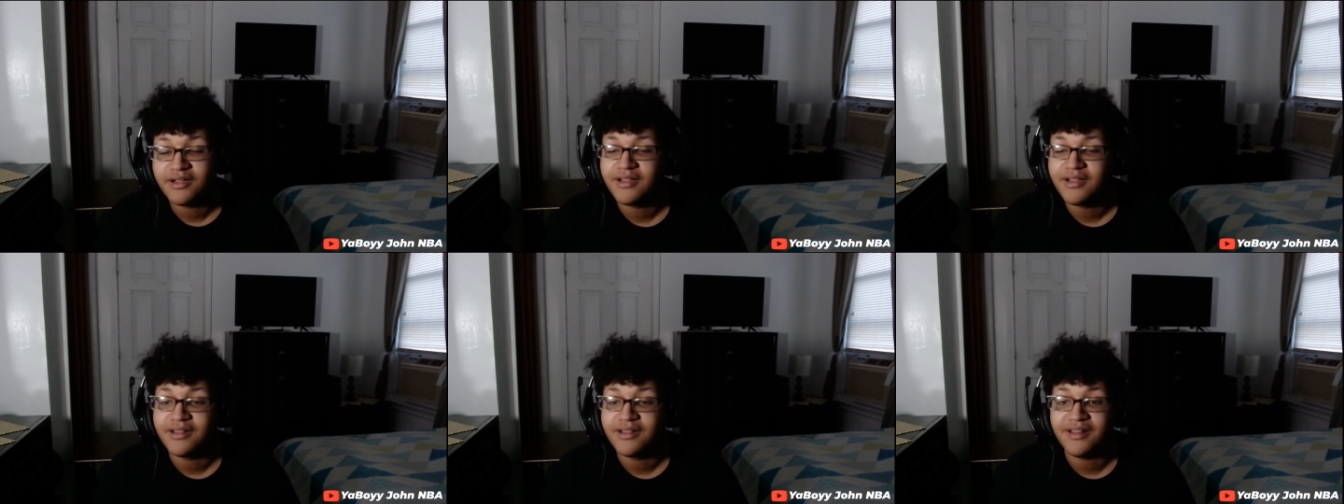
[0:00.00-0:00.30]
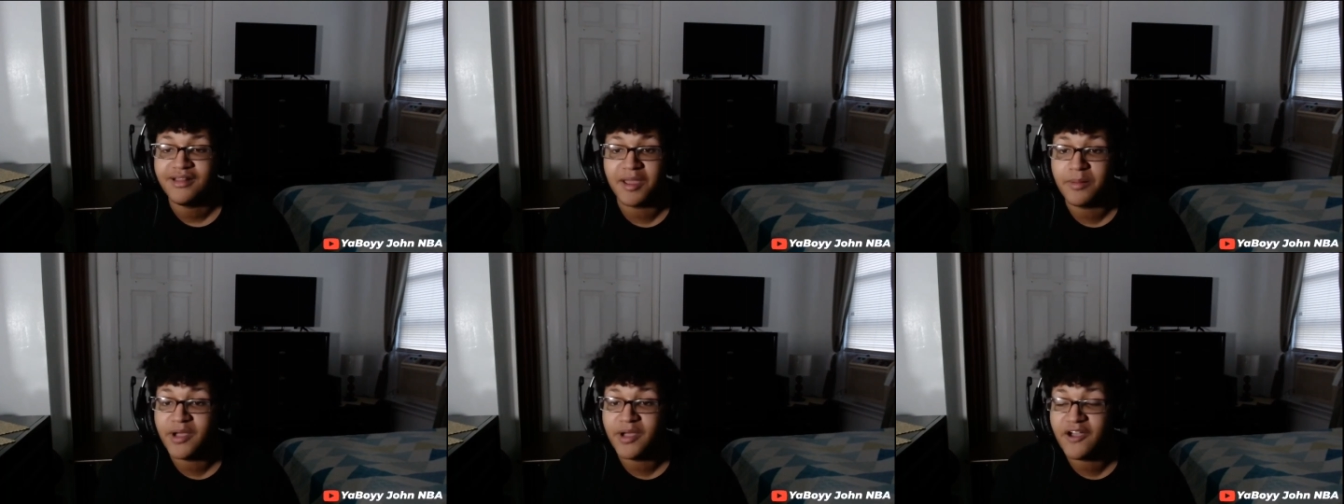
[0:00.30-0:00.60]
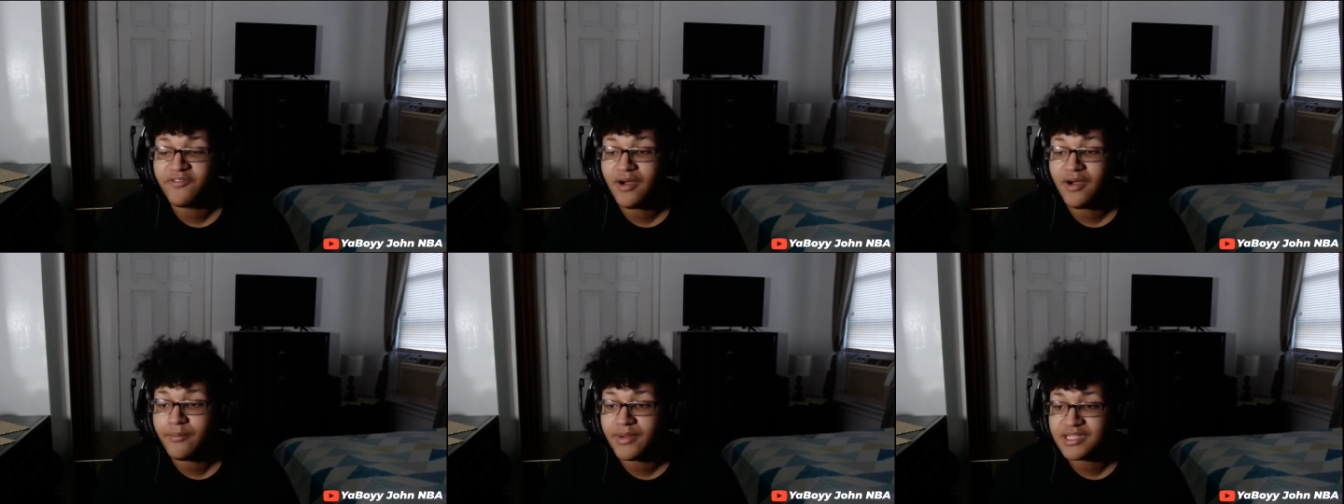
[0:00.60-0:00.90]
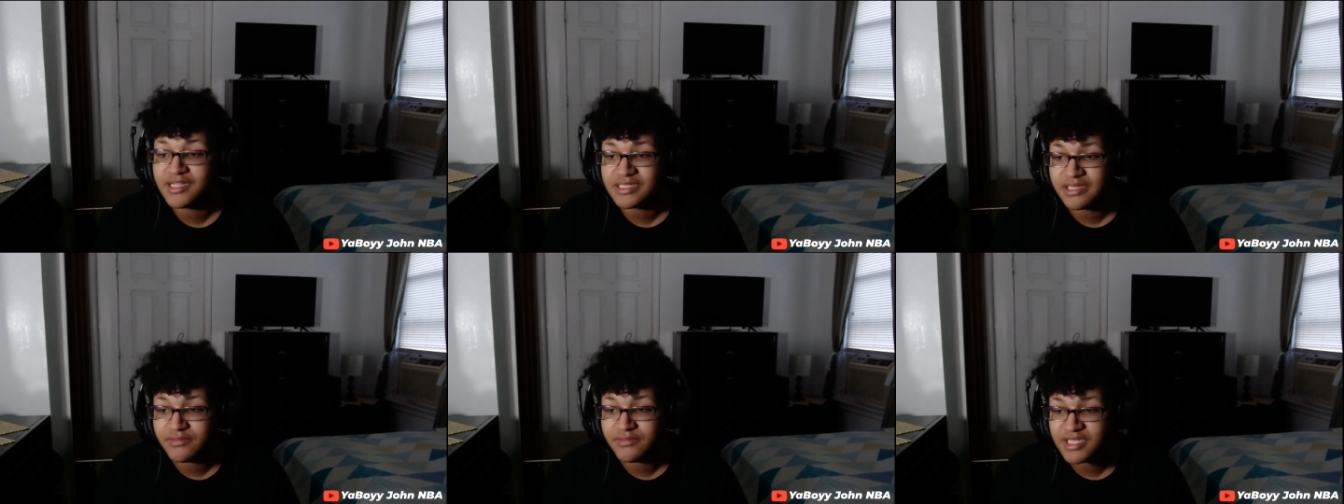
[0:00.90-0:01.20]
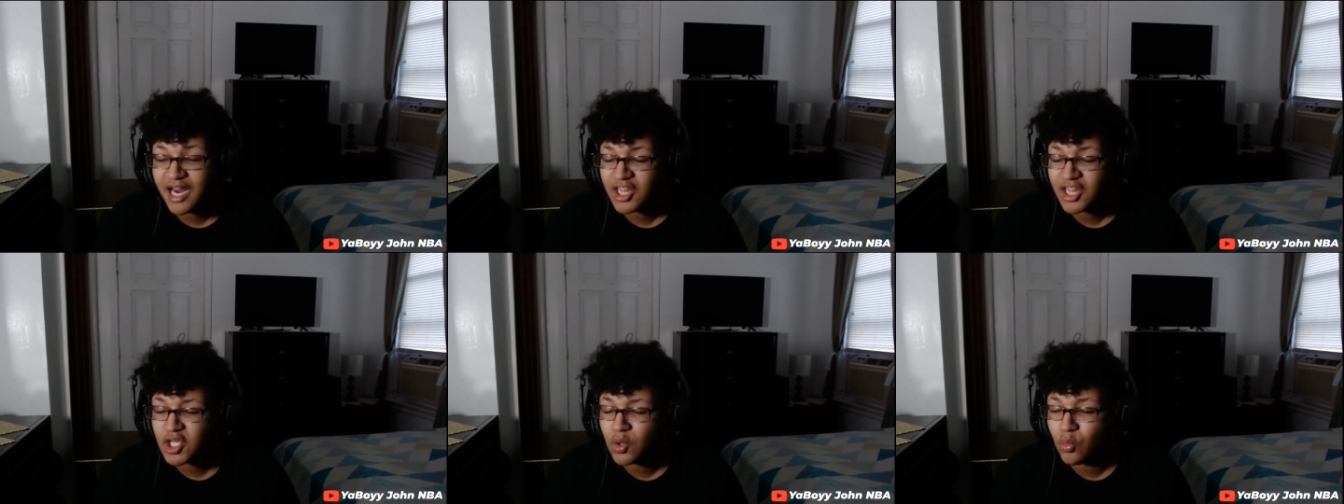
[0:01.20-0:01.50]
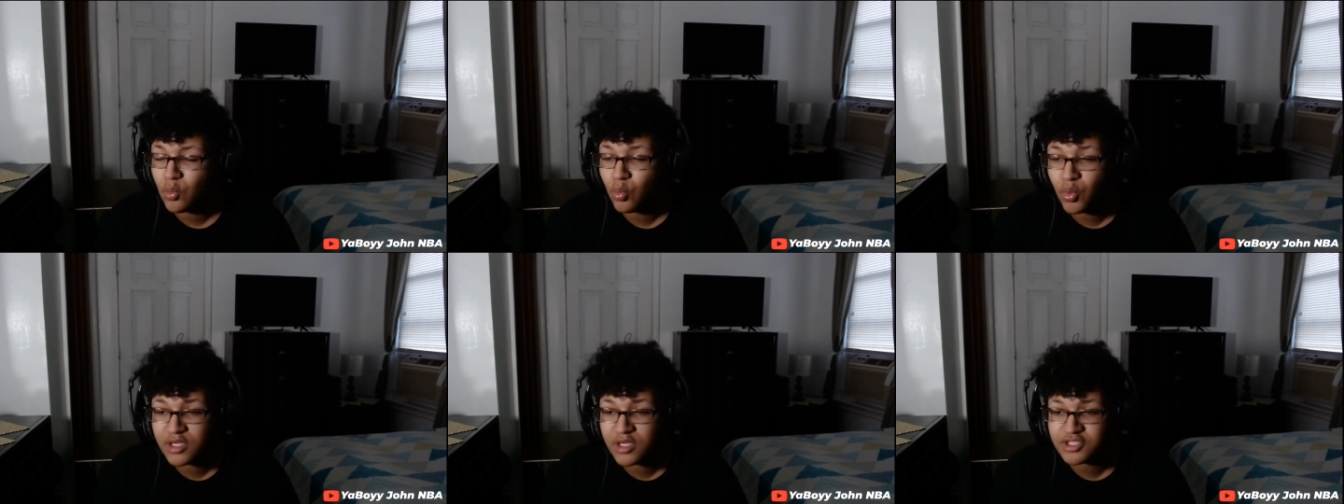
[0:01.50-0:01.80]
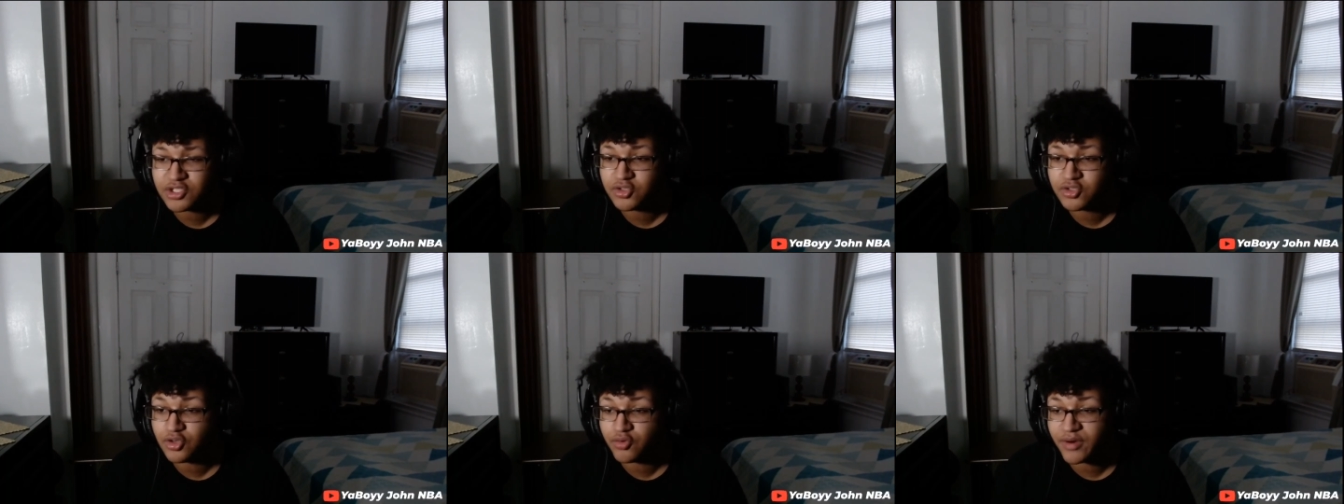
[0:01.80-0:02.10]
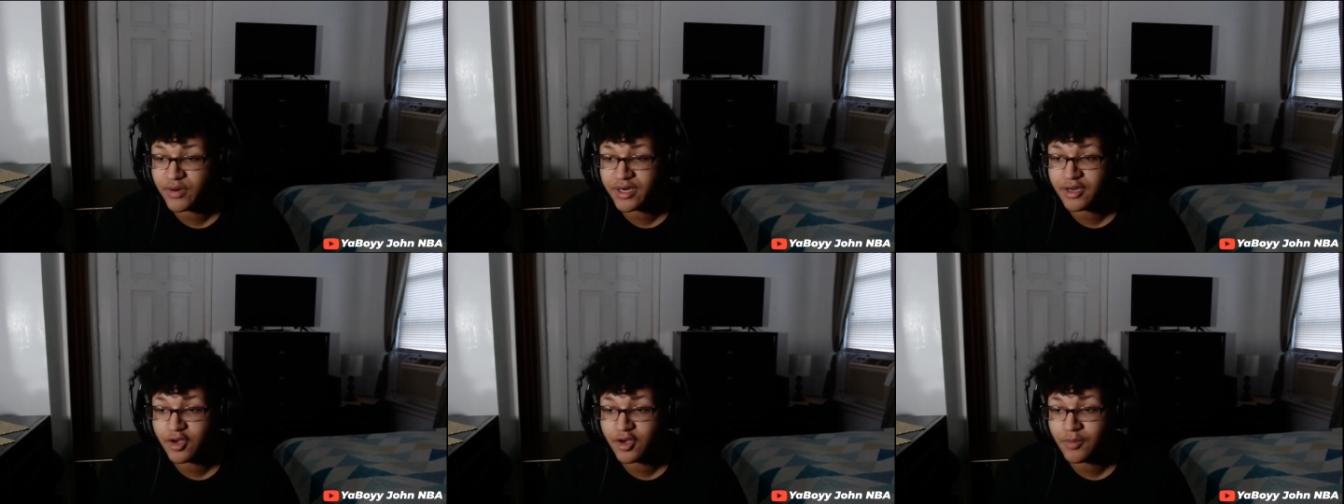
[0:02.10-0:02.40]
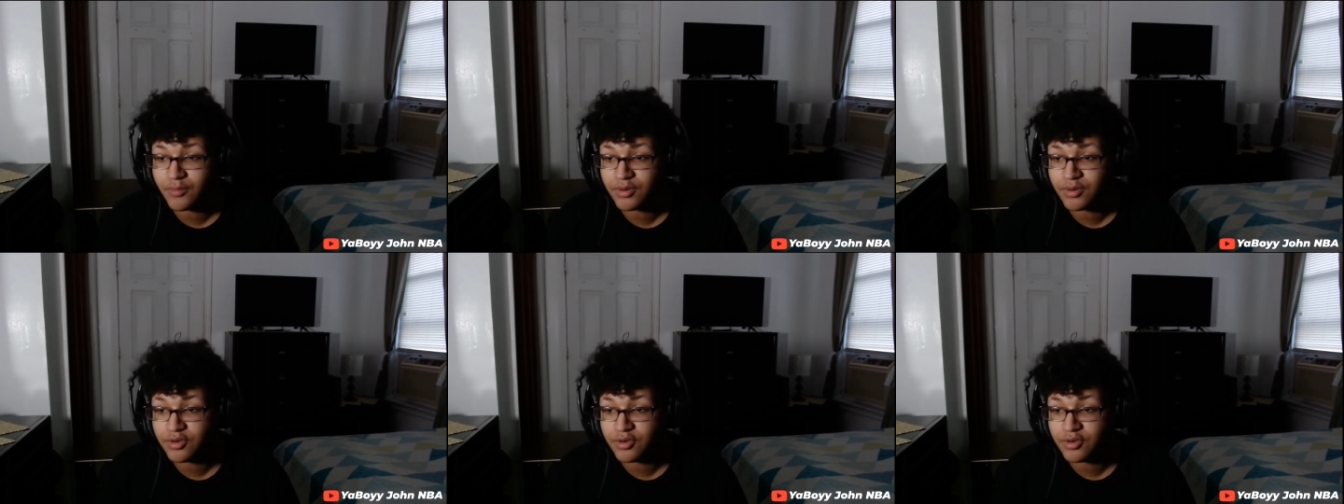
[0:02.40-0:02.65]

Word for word: Like, if I'm Ben Simmons, I don't know what to do right now, bro.